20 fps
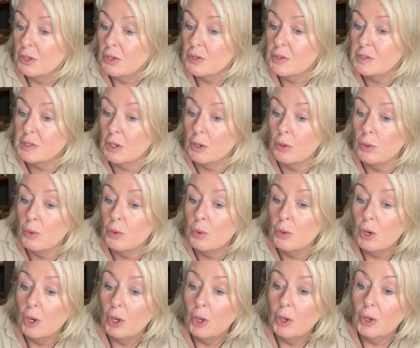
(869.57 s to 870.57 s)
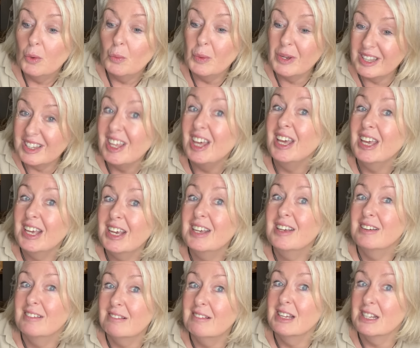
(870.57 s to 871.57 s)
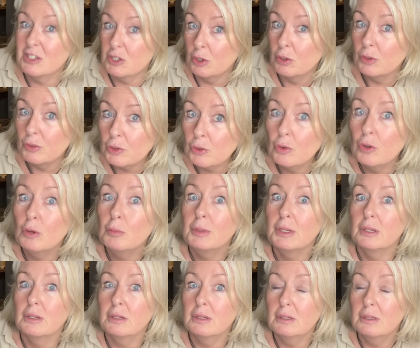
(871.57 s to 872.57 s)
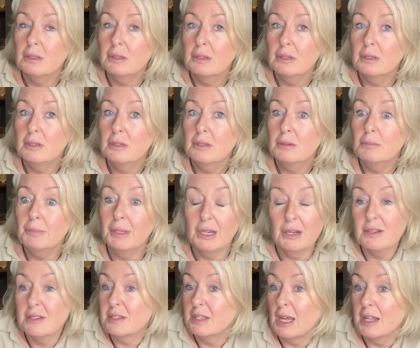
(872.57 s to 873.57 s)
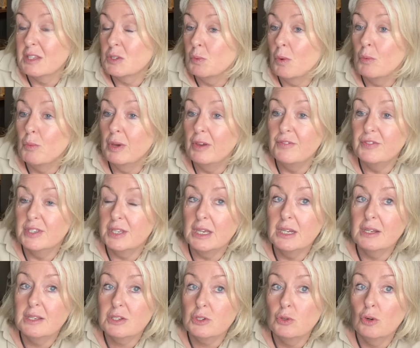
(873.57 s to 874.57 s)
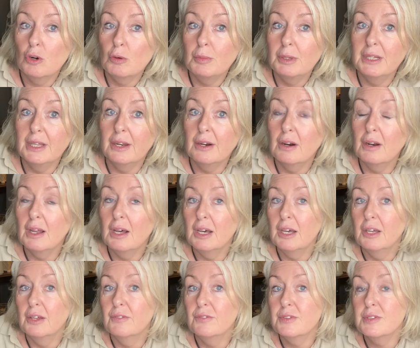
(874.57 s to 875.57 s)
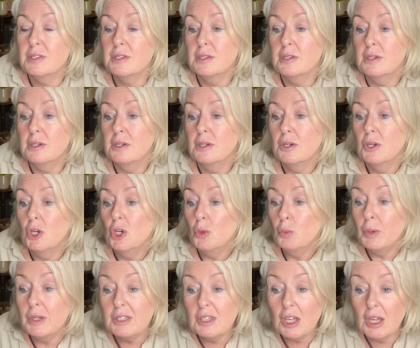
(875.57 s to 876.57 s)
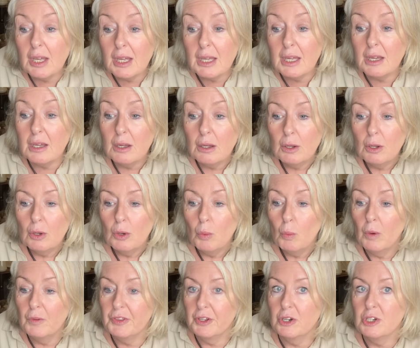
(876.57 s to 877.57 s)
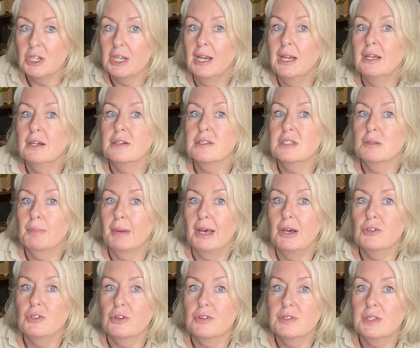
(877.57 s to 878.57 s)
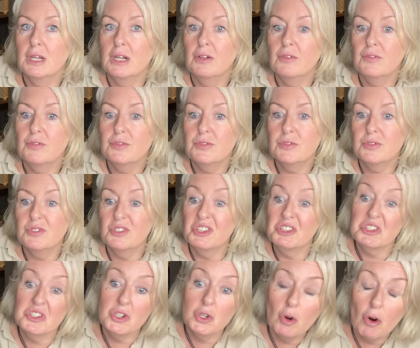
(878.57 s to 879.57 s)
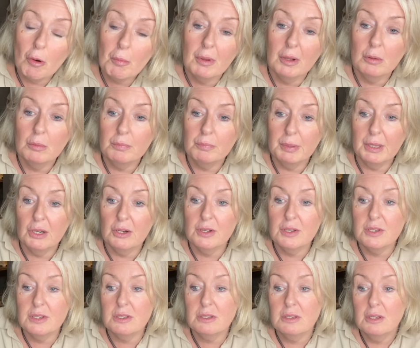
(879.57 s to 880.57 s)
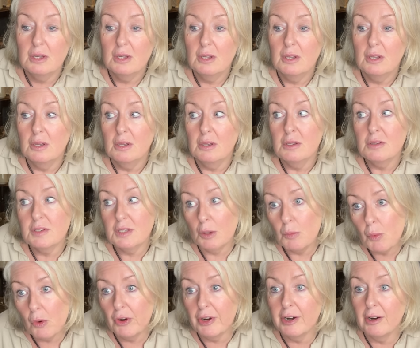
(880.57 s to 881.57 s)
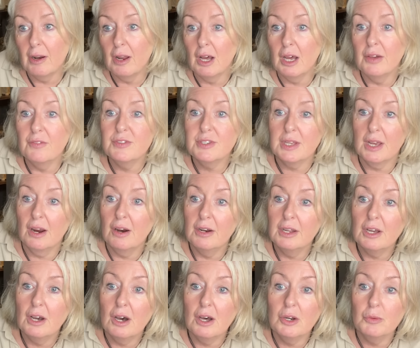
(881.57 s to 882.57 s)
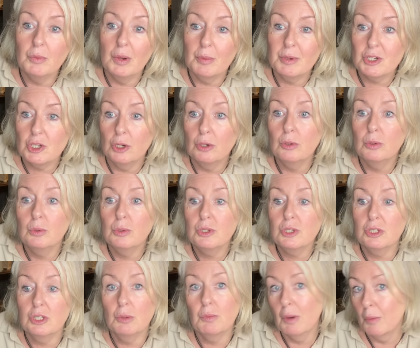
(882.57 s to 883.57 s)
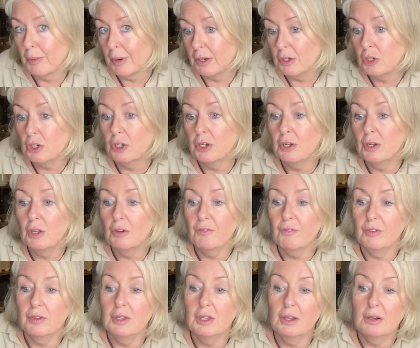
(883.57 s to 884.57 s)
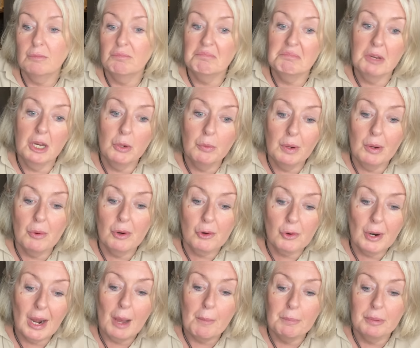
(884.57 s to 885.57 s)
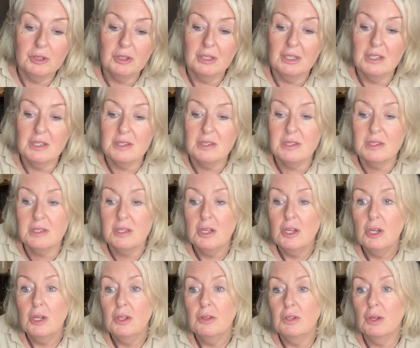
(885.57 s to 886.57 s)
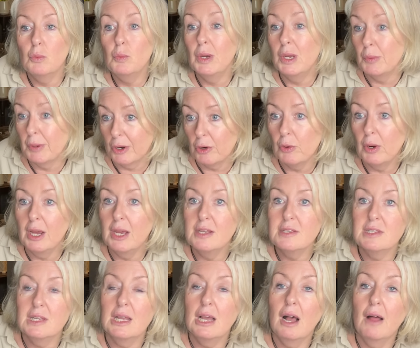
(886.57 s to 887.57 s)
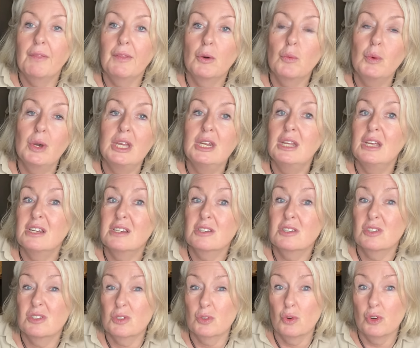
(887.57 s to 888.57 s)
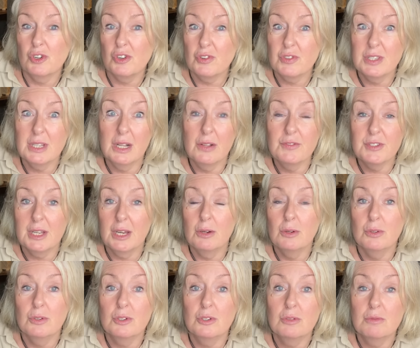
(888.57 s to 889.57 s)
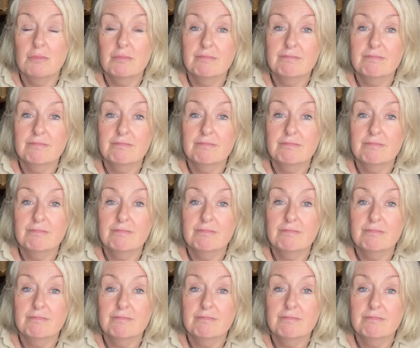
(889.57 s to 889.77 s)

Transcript: So we think it's all normal because that's what we've seen as normal in our lives. We think what they're telling us about ourselves is normal because somewhere in our lives early on we were told that we weren't good enough and that you know we were crap at this, that we were crazy and that we needed to sort ourselves out.